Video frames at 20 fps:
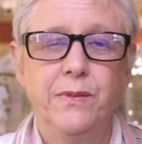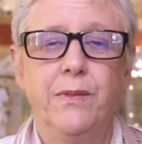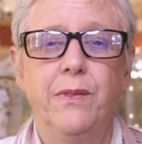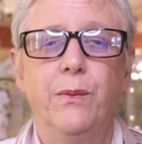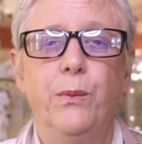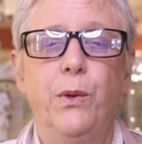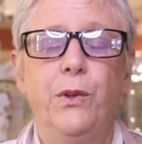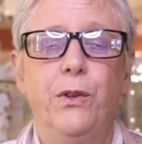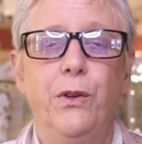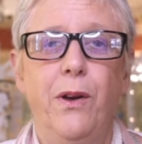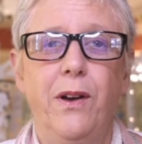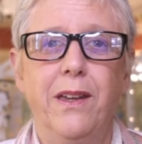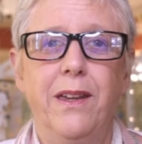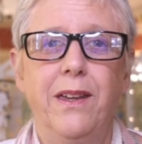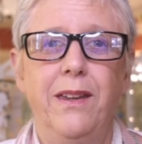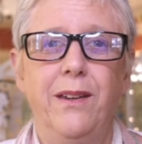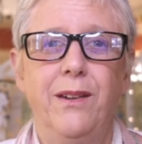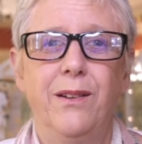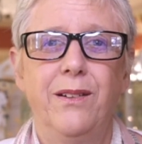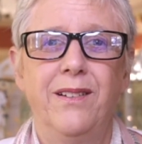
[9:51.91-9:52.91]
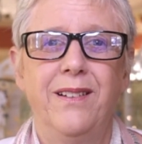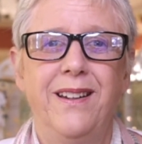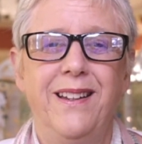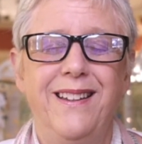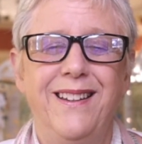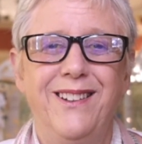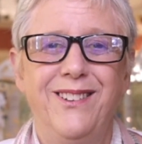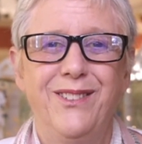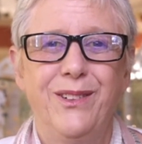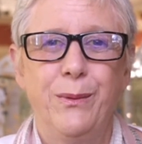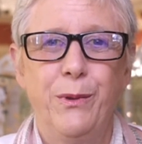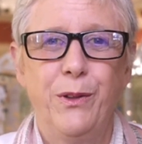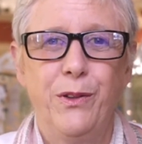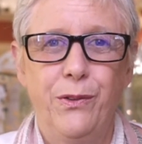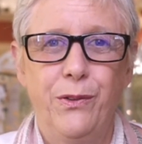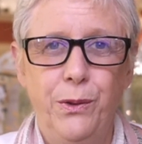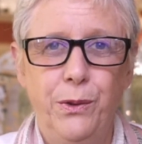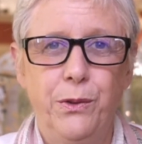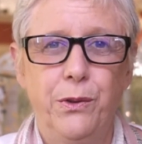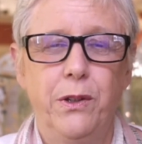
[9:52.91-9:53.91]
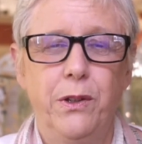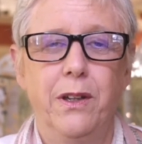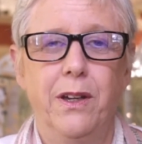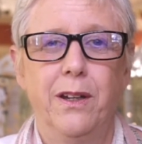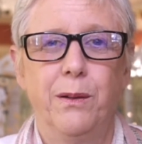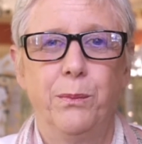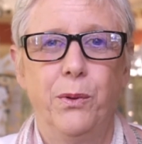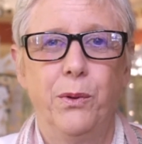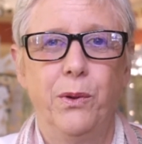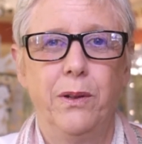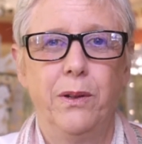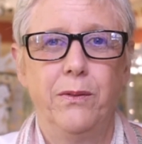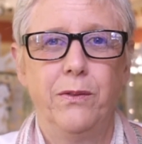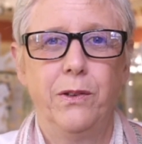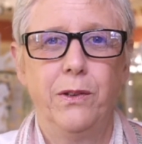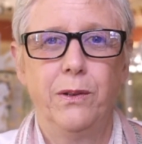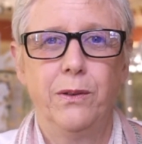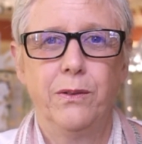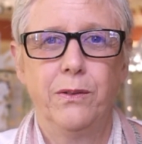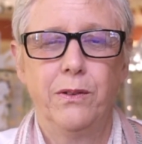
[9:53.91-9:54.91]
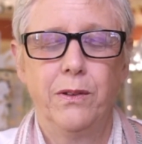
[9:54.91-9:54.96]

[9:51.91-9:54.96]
We're talking here from a Sutrayana point of view,